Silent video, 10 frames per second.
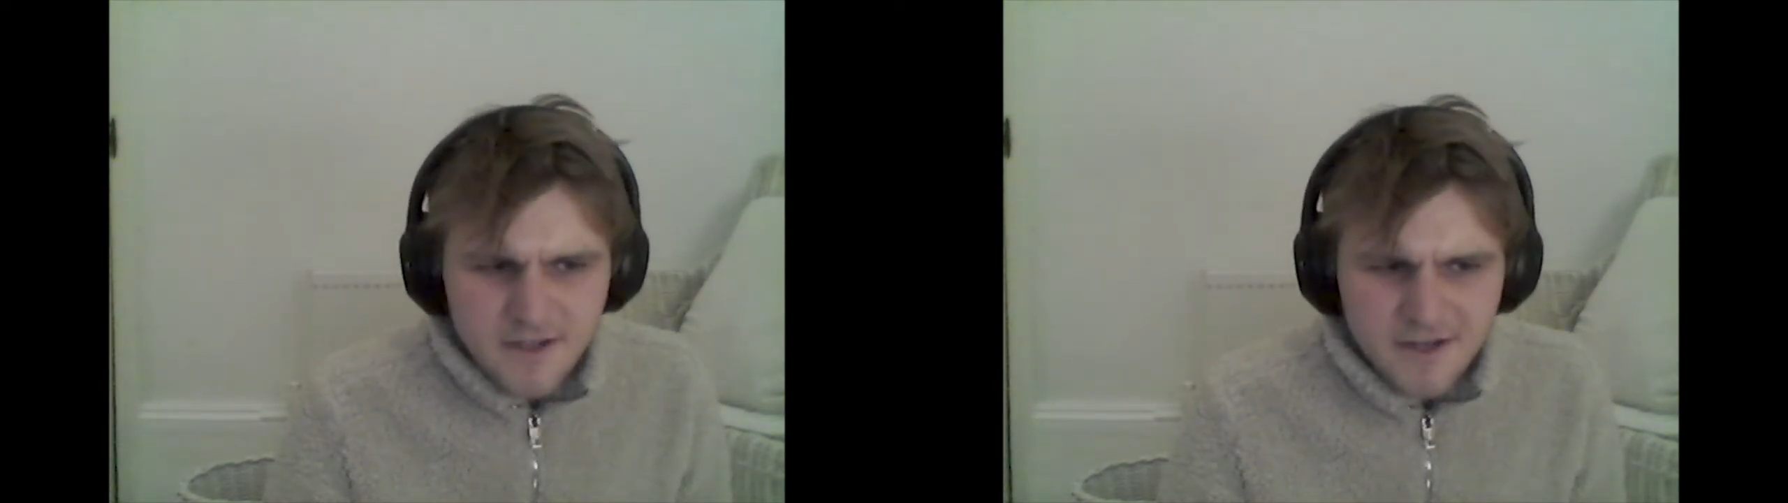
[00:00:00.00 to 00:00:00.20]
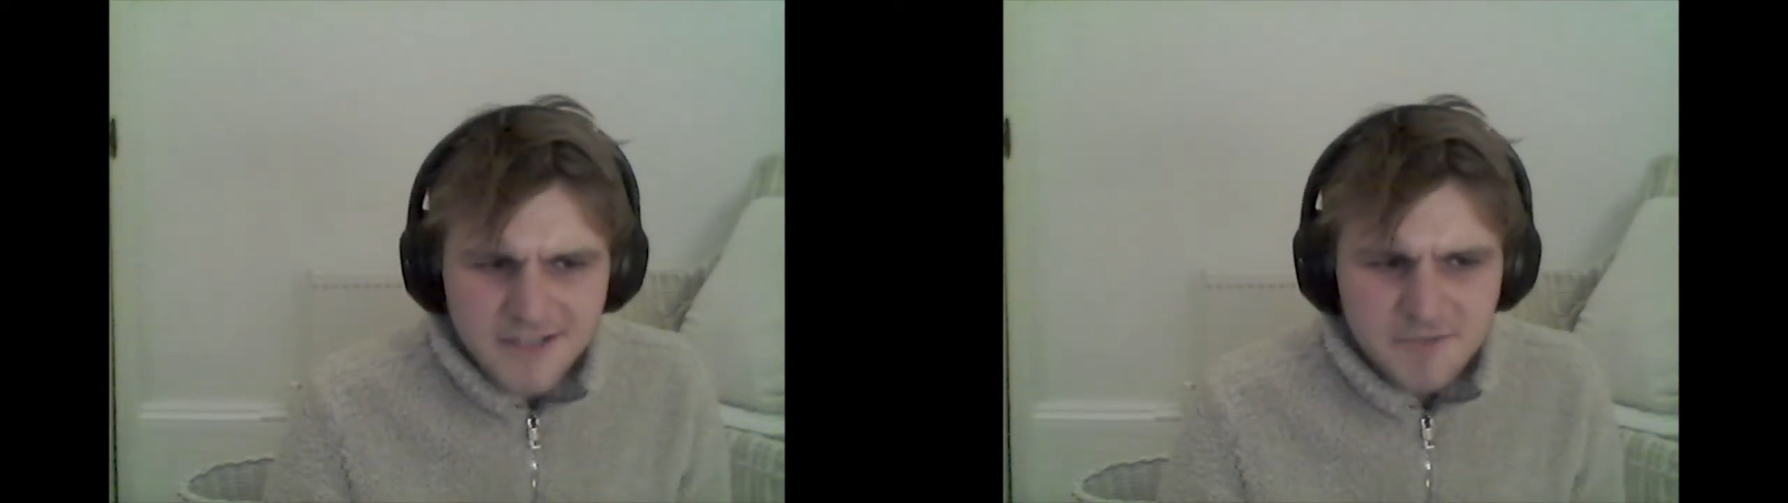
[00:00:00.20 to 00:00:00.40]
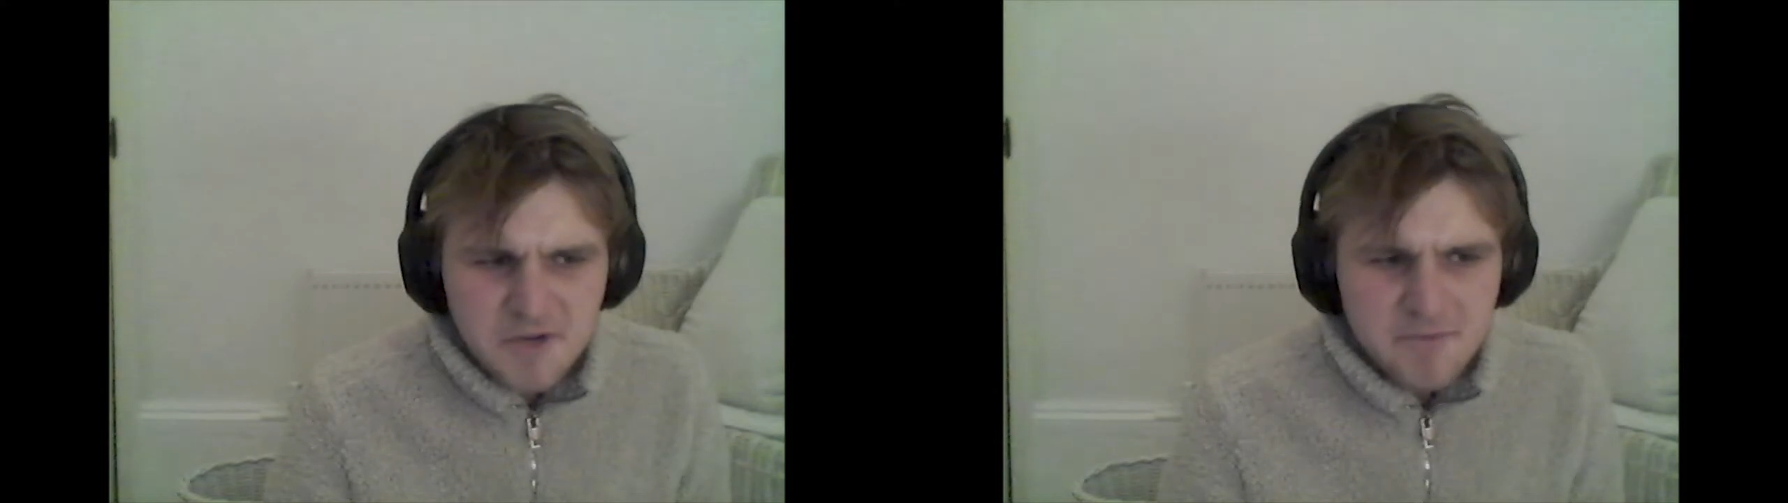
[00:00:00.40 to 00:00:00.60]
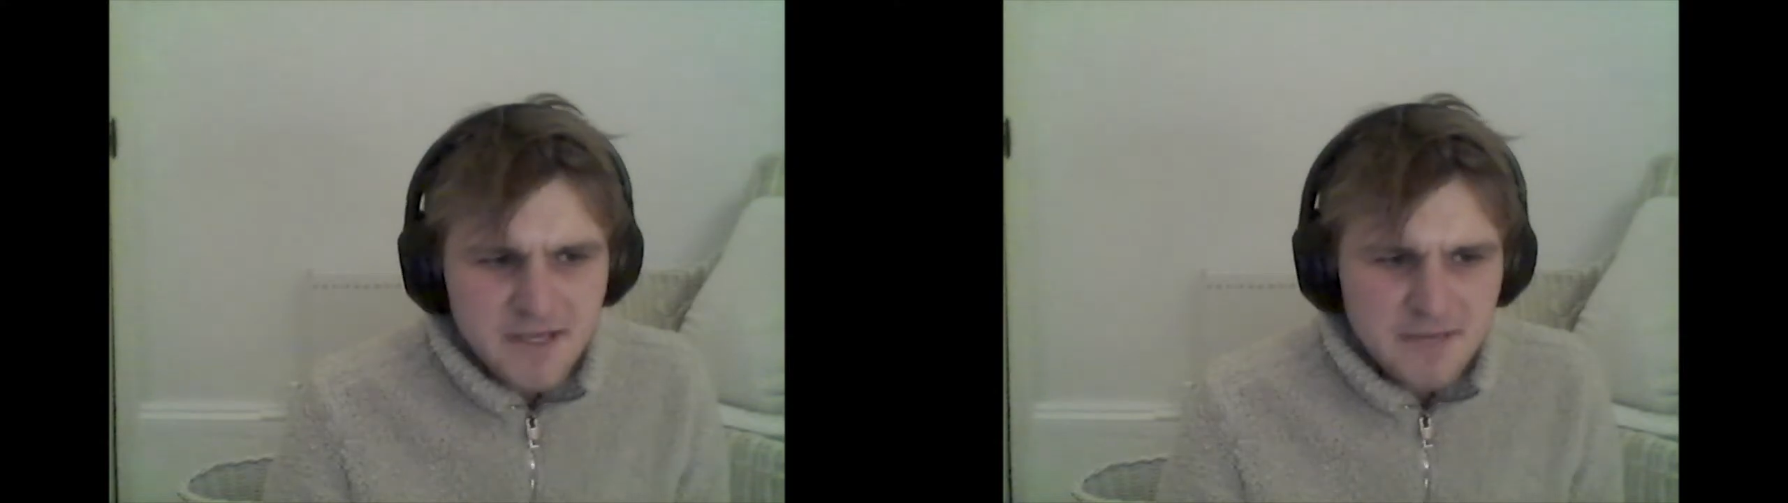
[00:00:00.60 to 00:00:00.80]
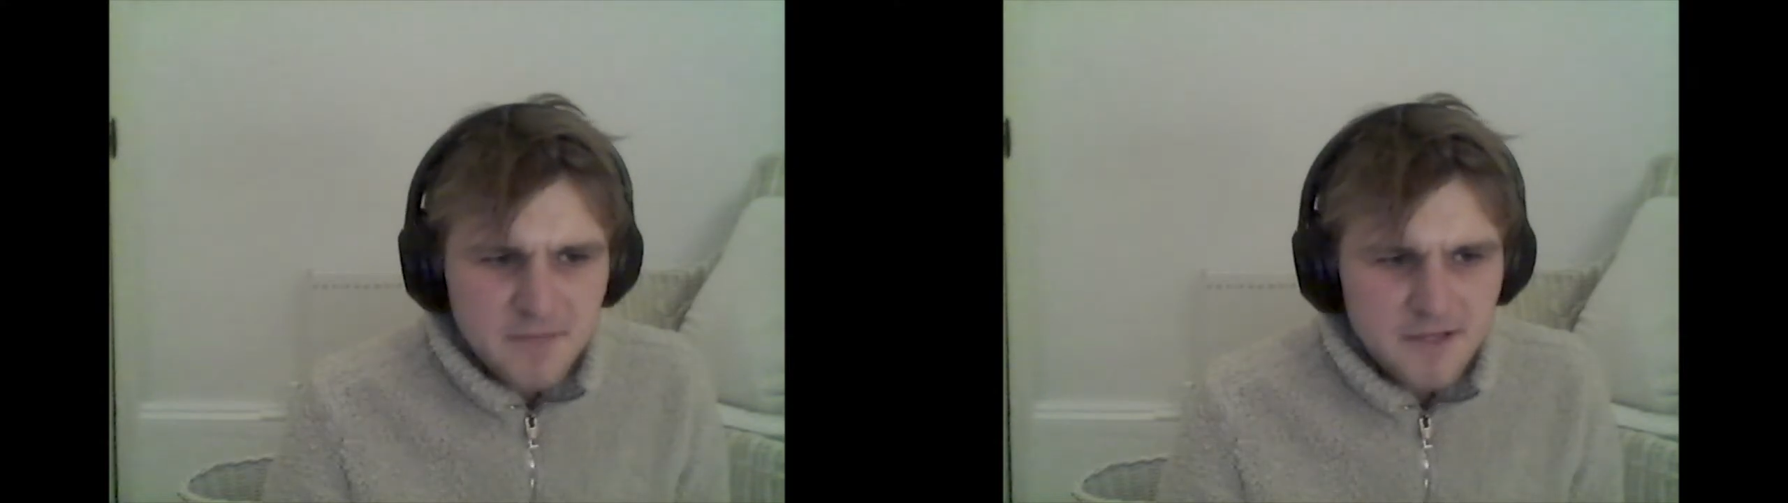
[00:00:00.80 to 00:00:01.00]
I don't want to be